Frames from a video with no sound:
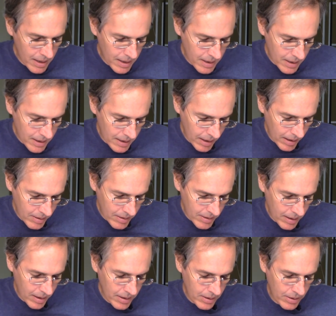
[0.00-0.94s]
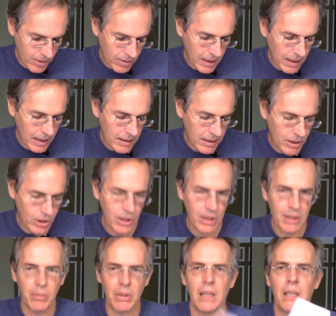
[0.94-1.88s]
His hair's not as green as it
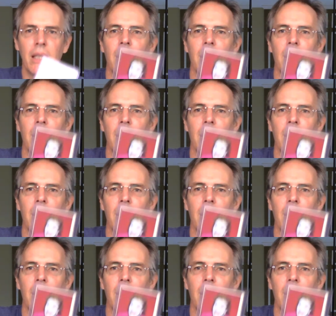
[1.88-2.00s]
should be.